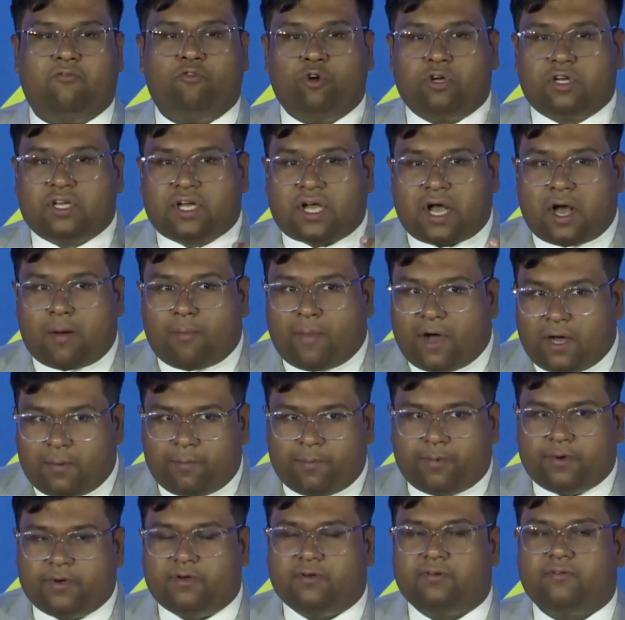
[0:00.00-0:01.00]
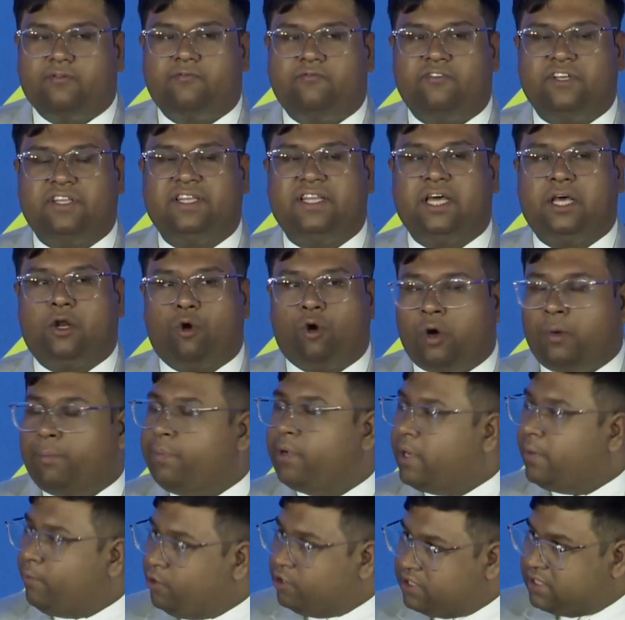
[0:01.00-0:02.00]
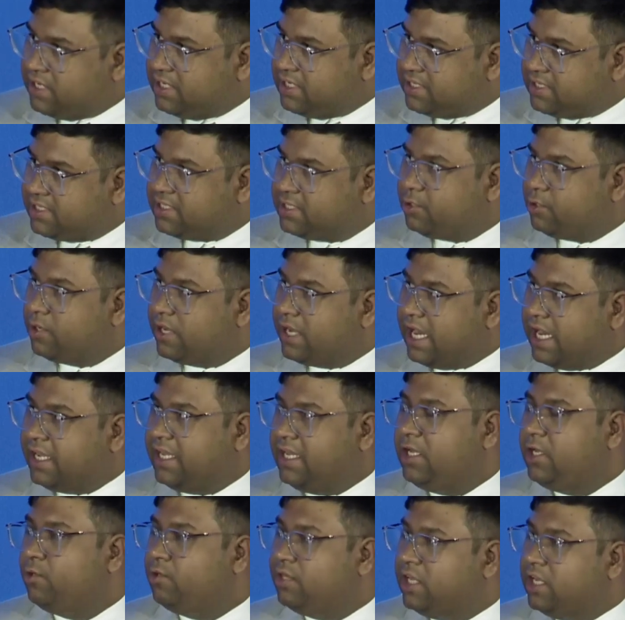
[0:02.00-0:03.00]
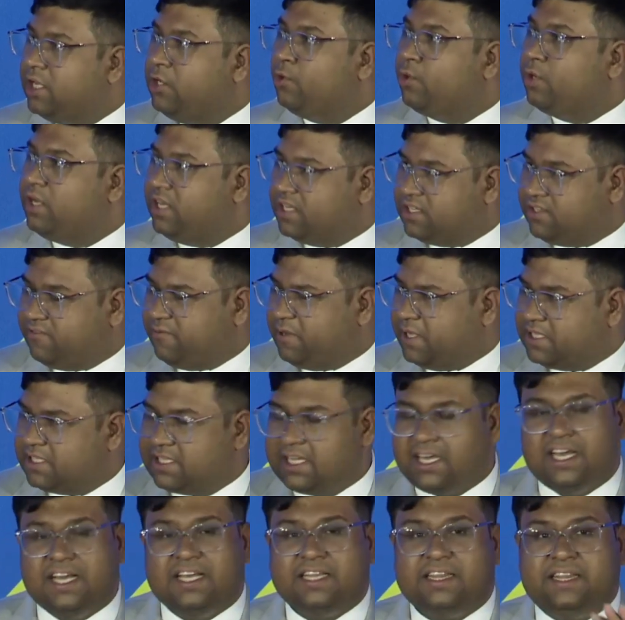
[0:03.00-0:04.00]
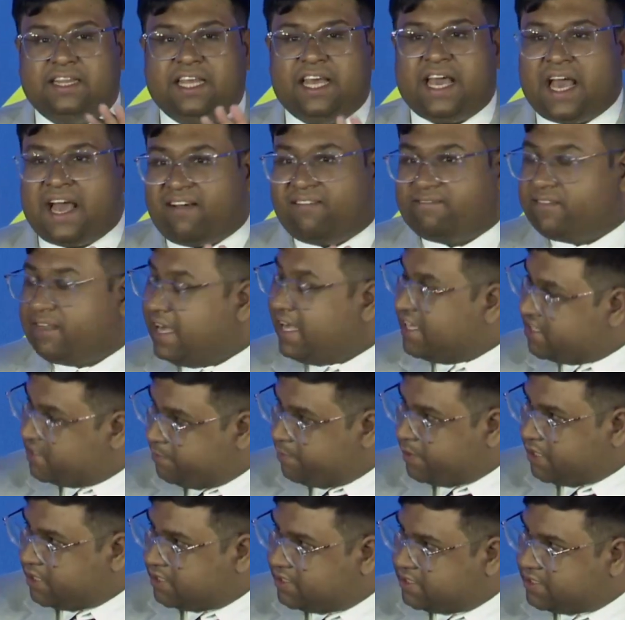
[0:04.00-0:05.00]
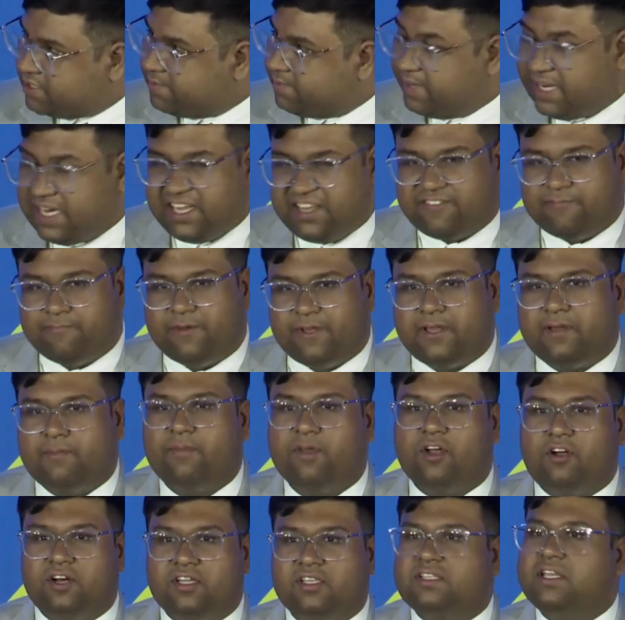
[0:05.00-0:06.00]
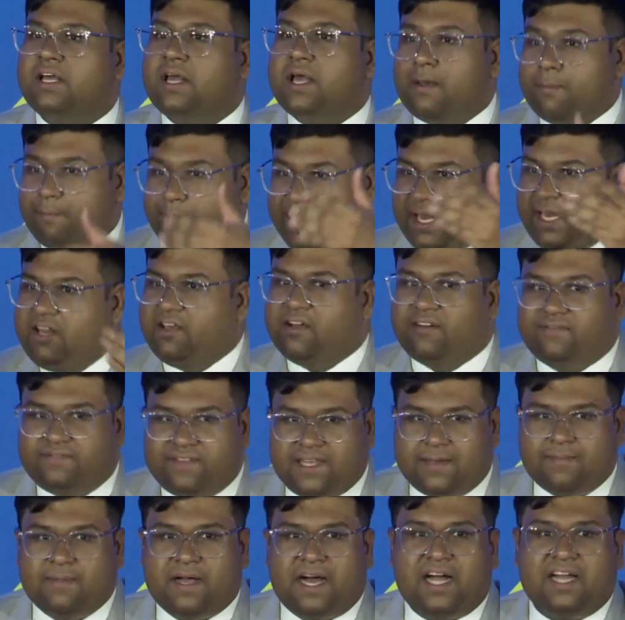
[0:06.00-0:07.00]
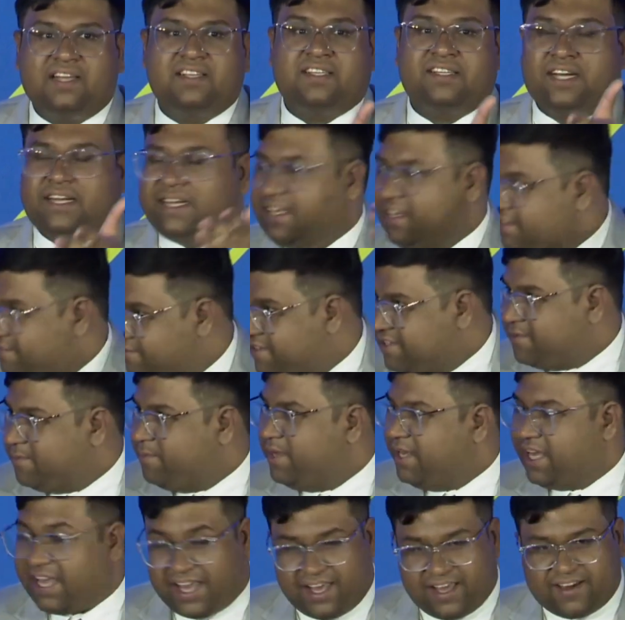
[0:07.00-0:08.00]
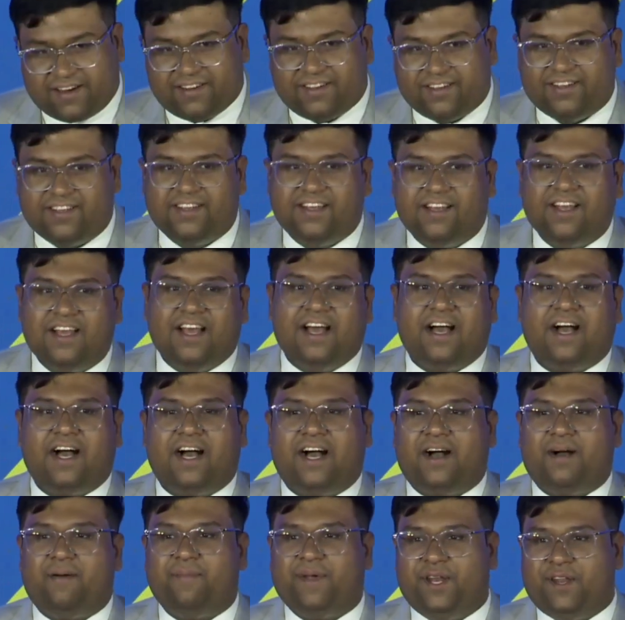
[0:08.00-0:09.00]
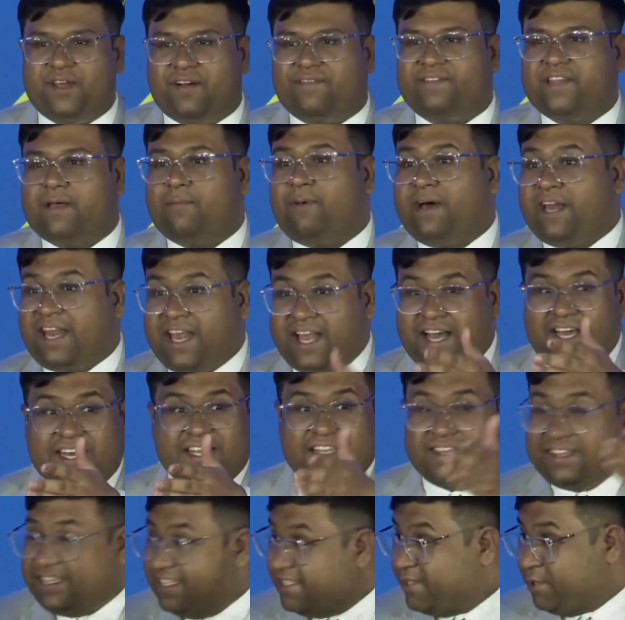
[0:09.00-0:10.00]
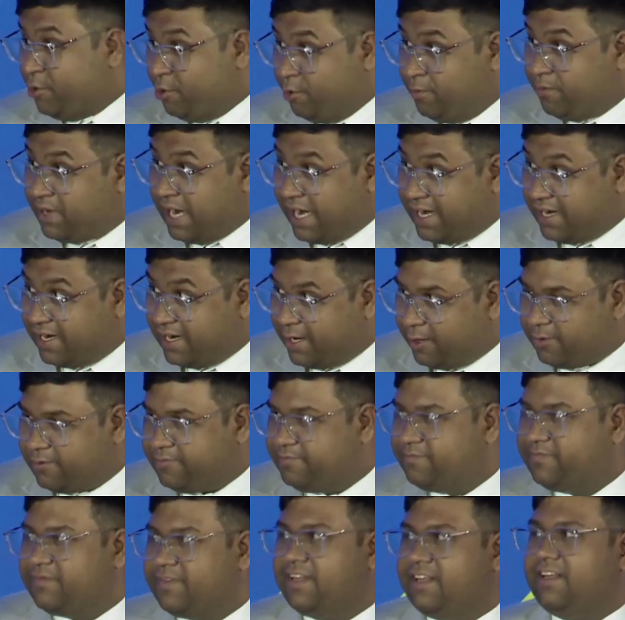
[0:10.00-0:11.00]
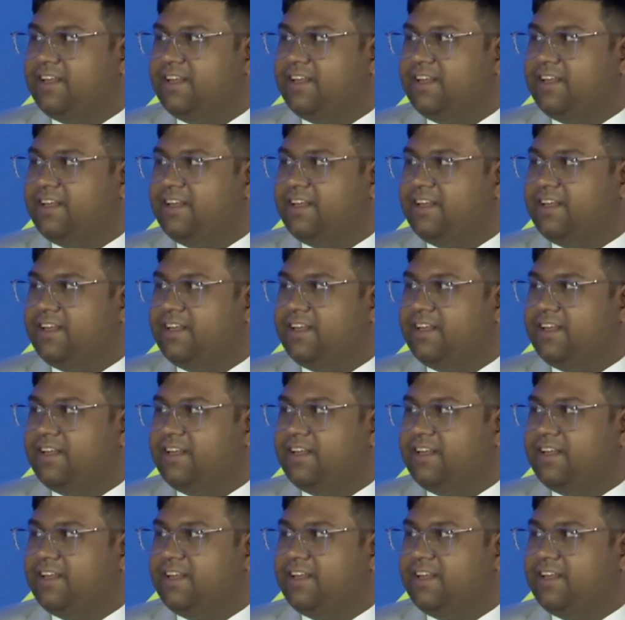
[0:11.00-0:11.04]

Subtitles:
would come up with their own proposals to get into the nuclear space. They have the experts, believe me, because many of them are studying with me here. Many of them are here in this room right now.